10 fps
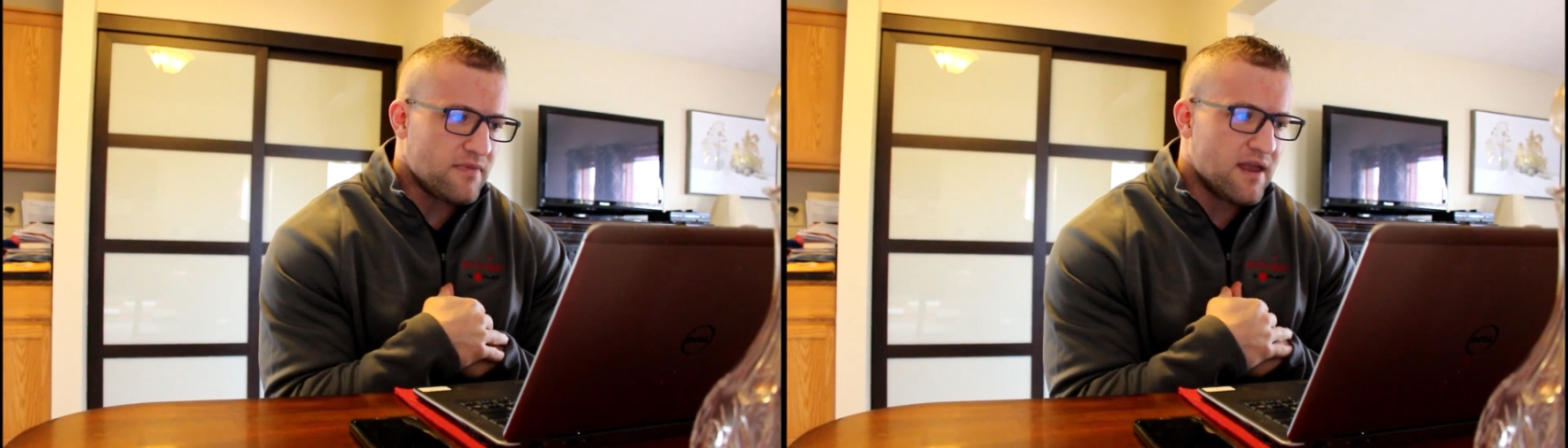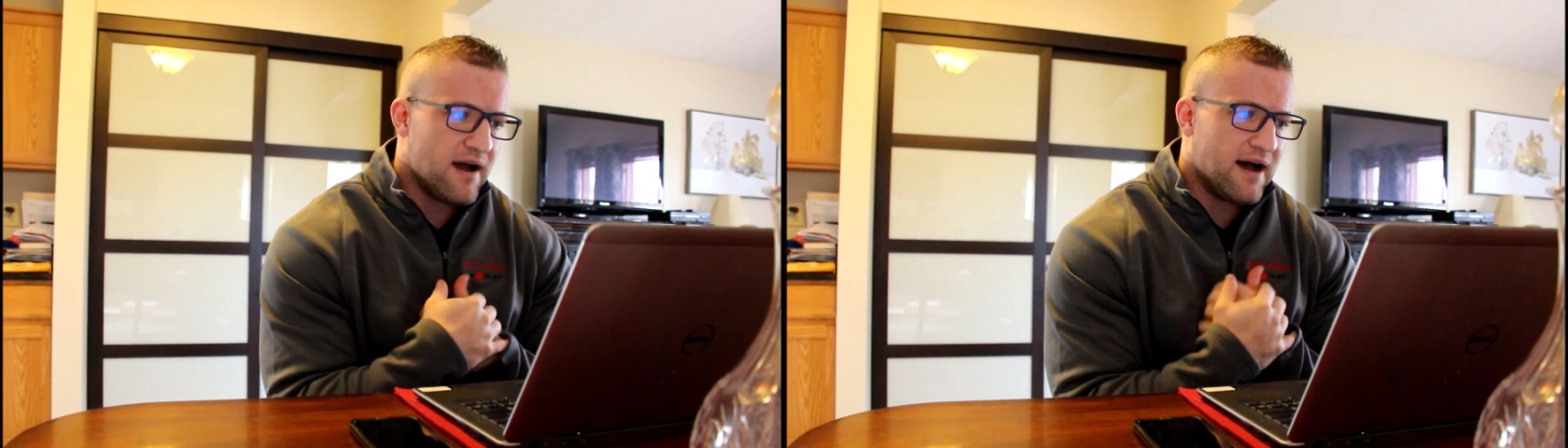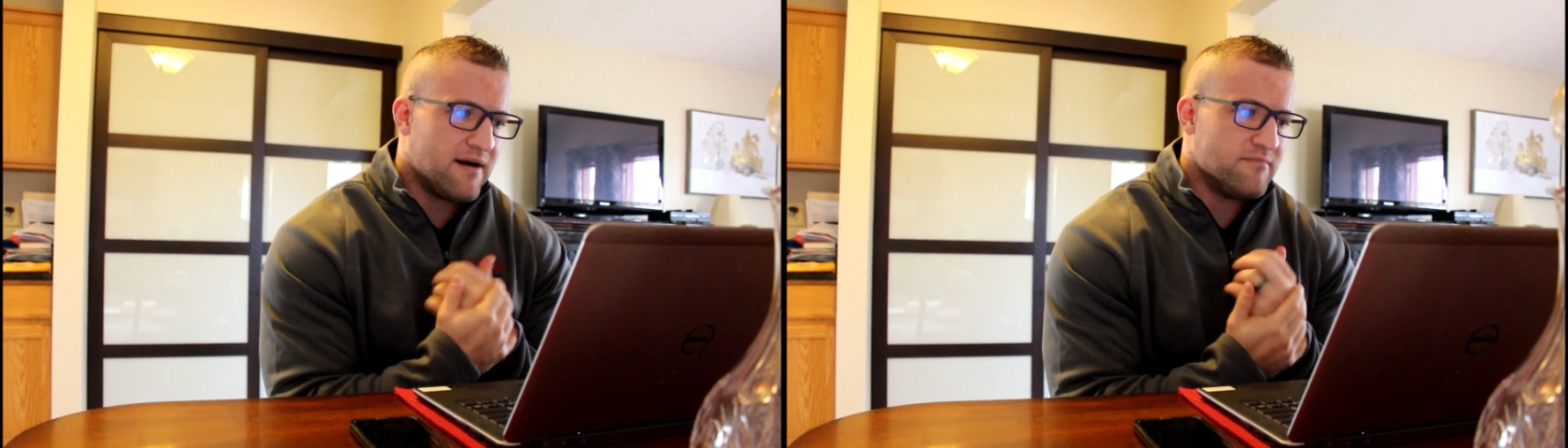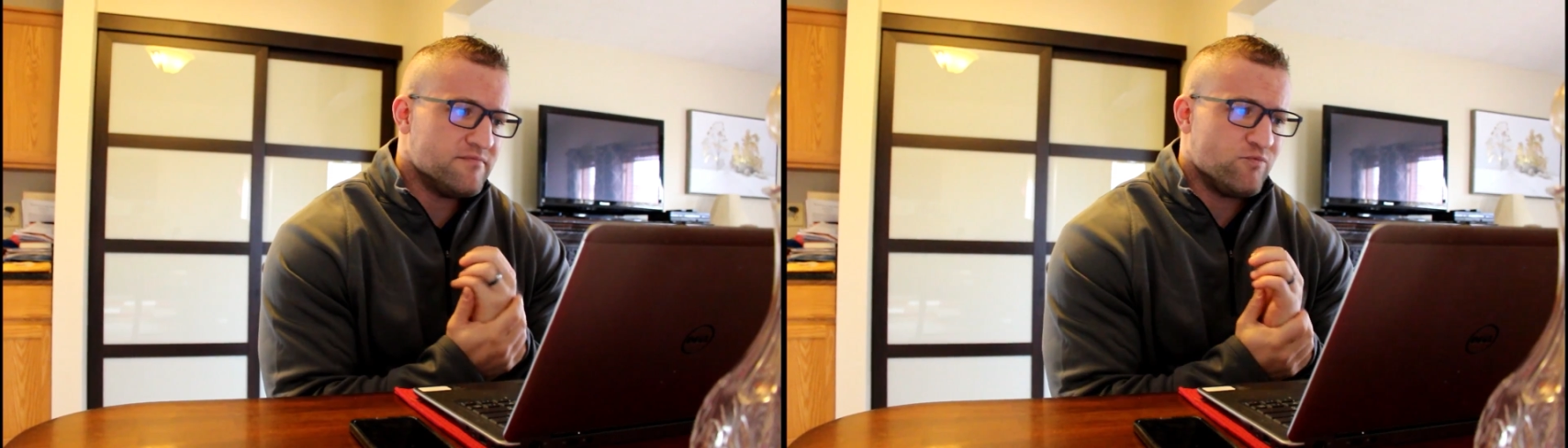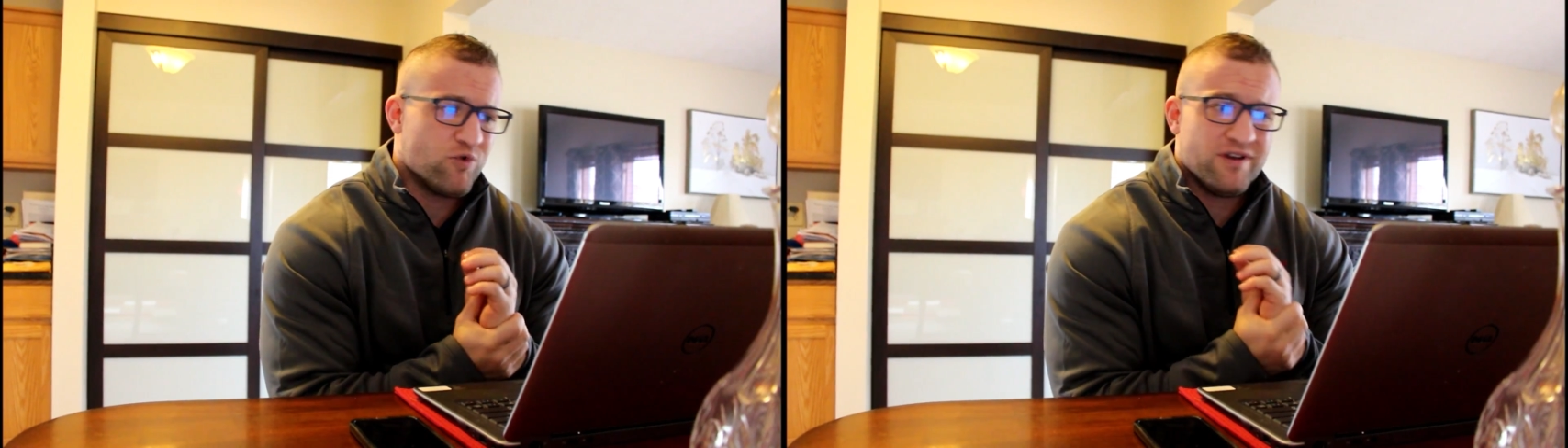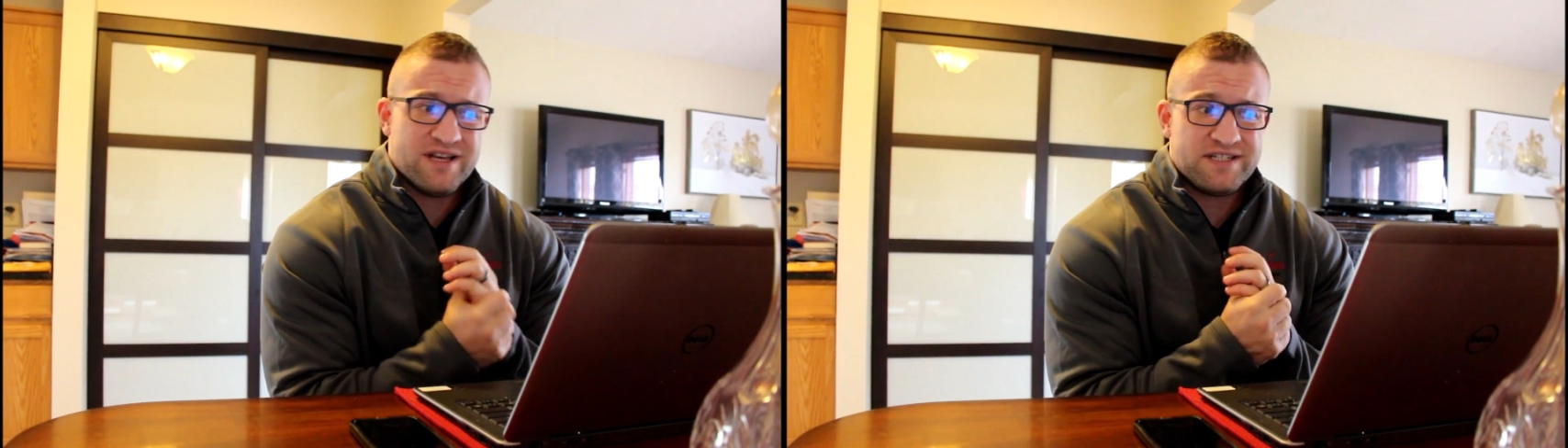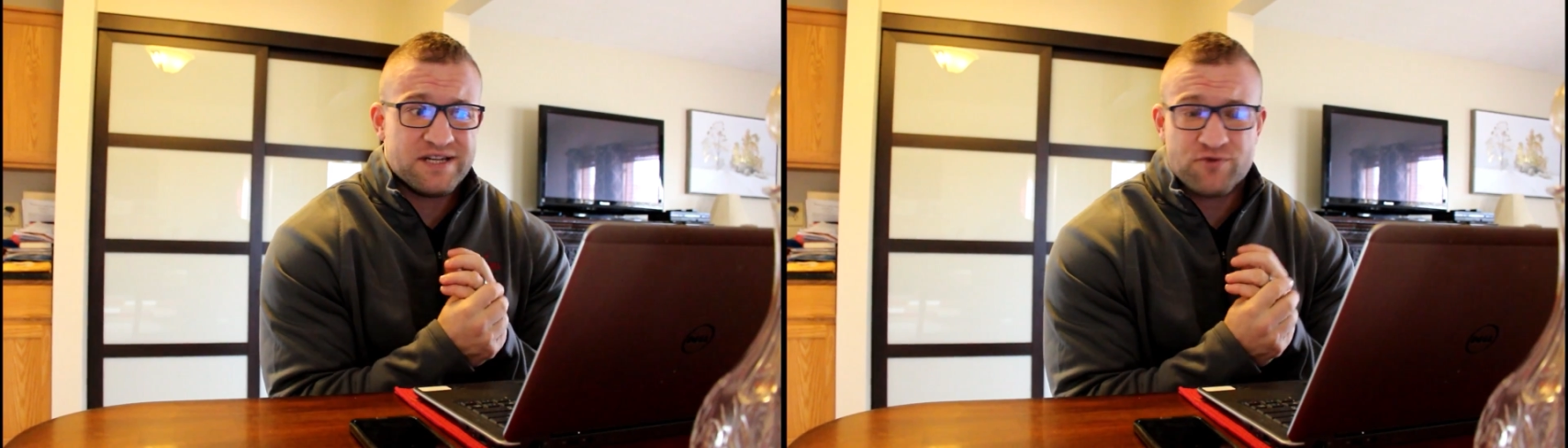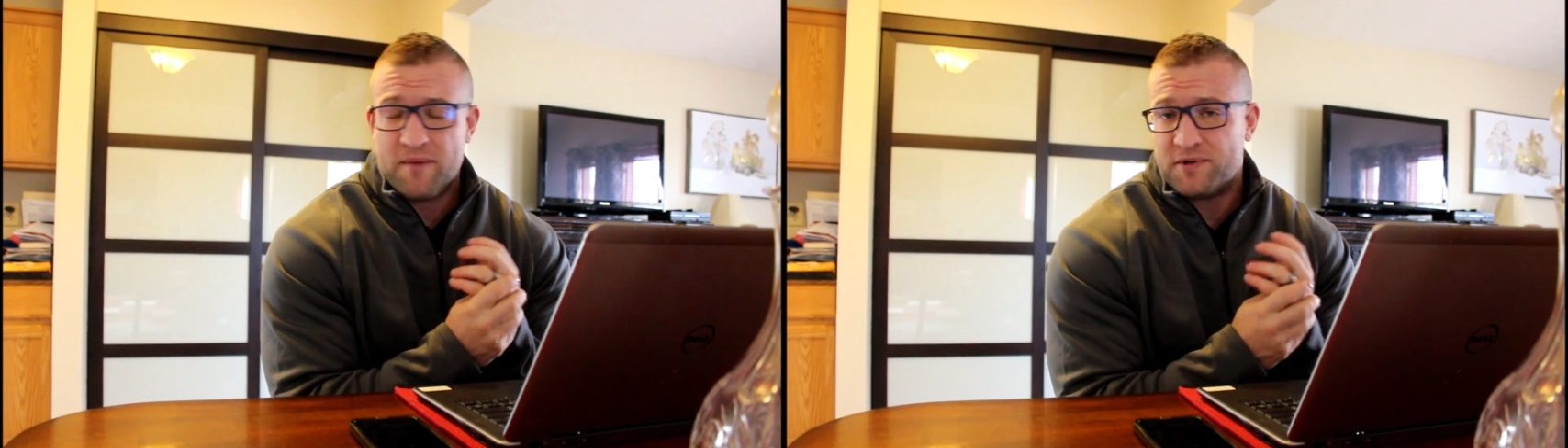Really
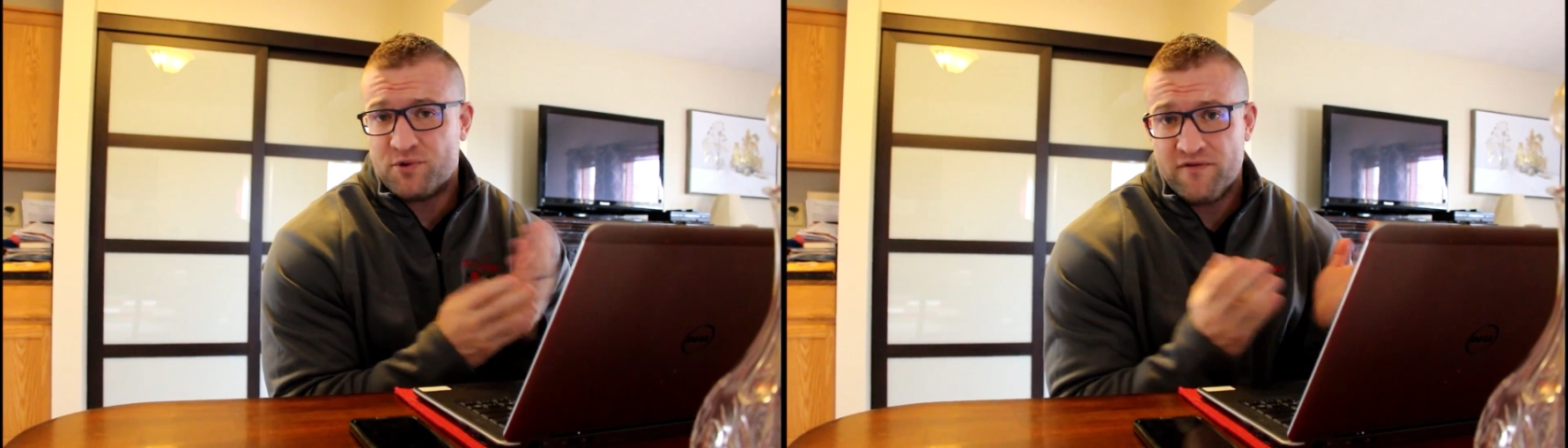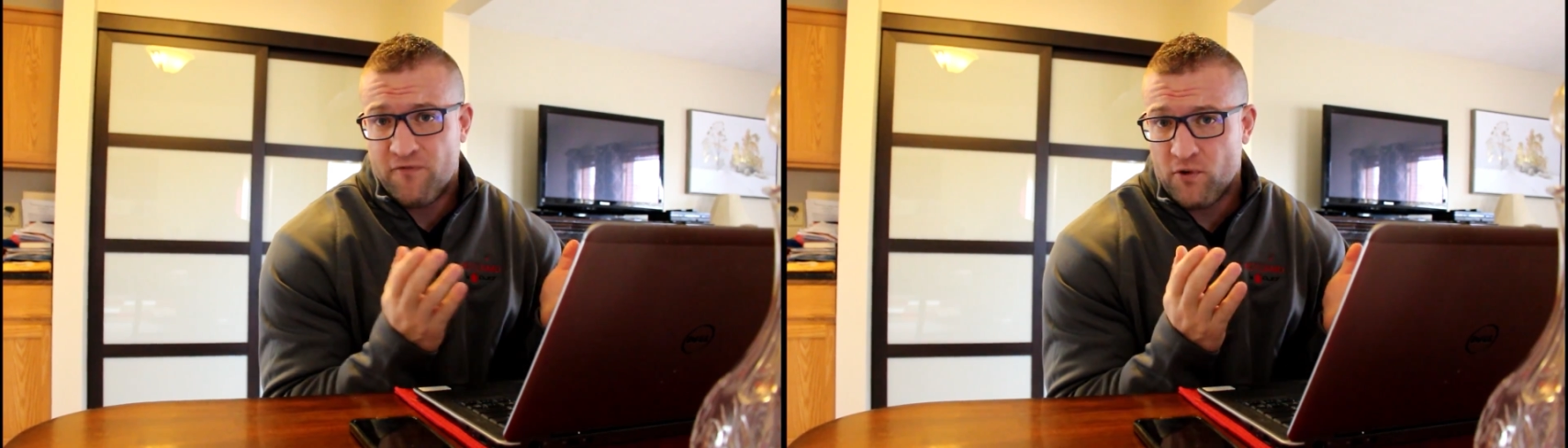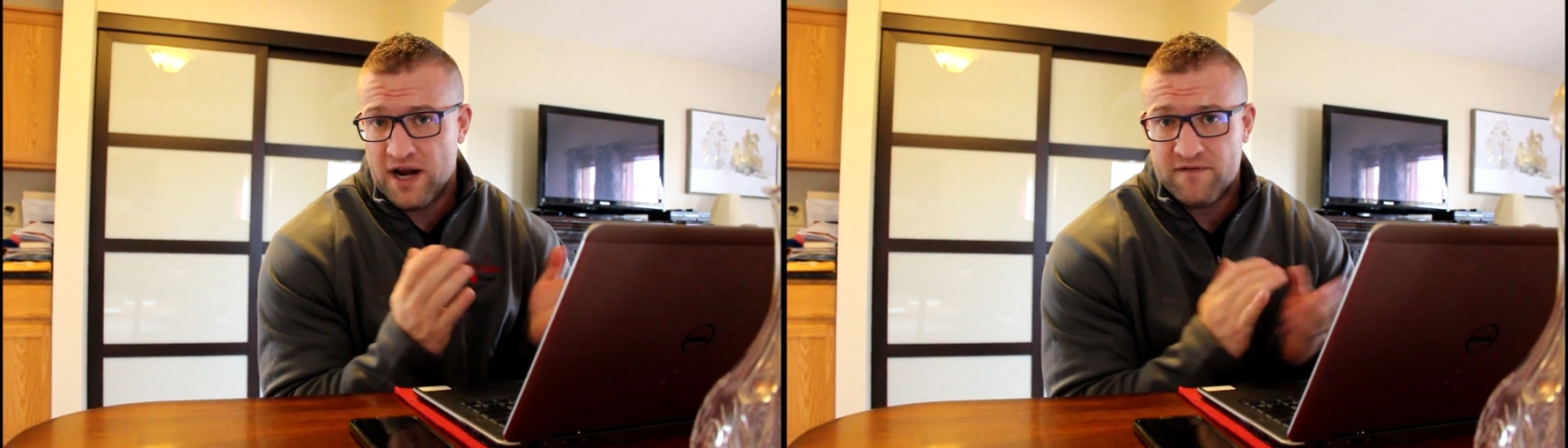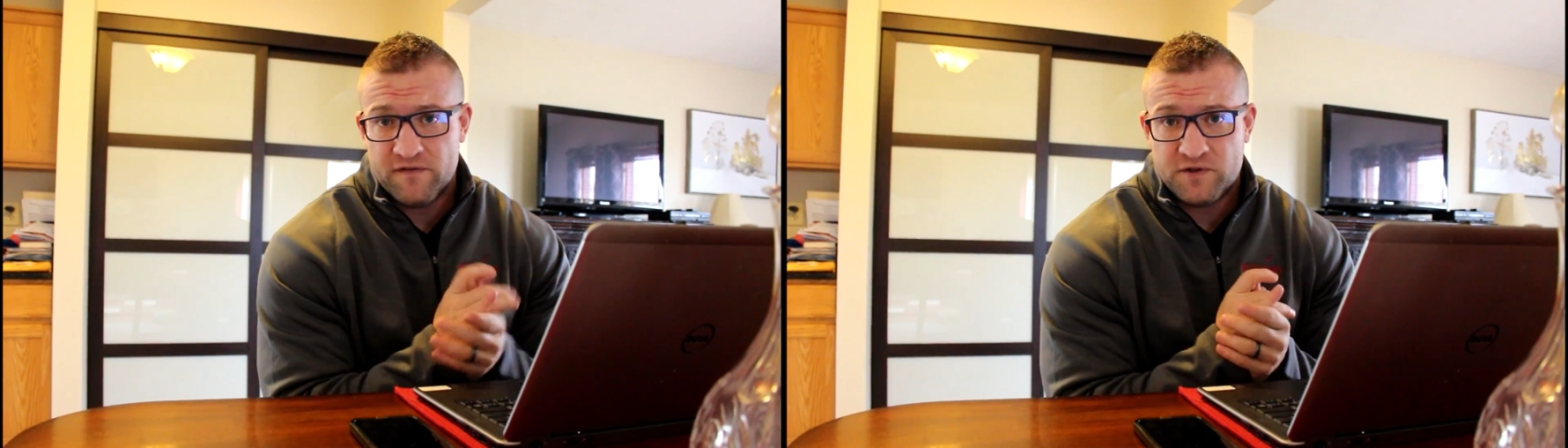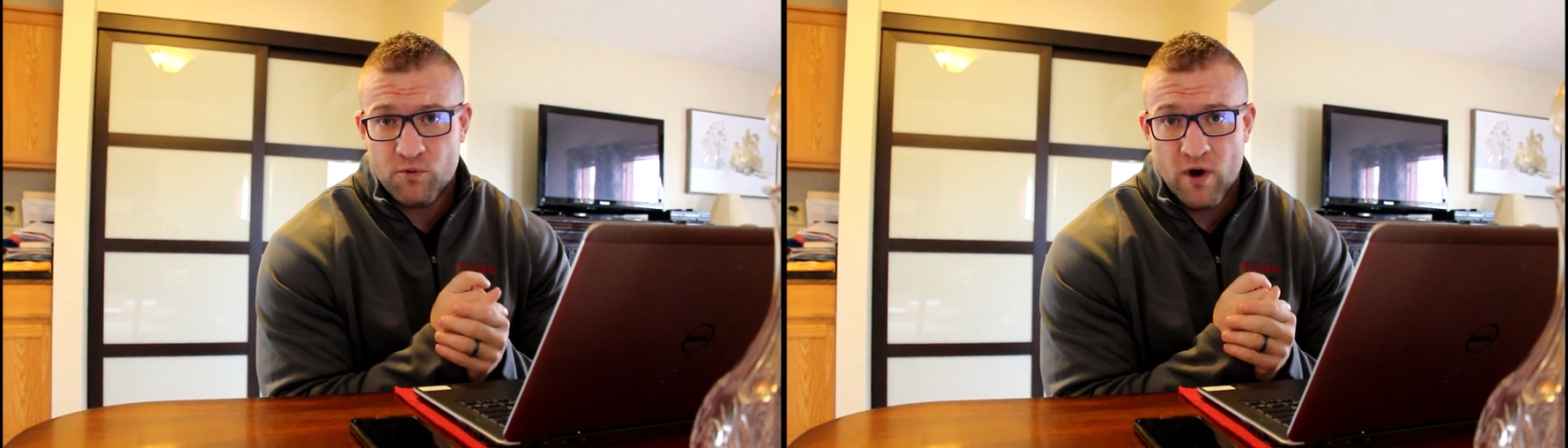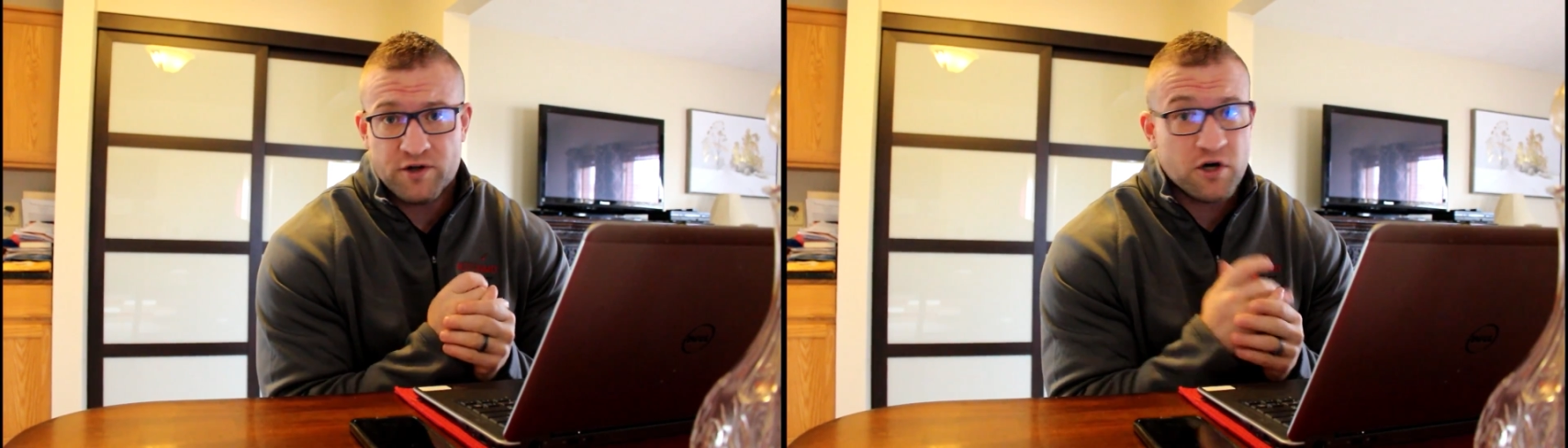stays right between 48 and 51.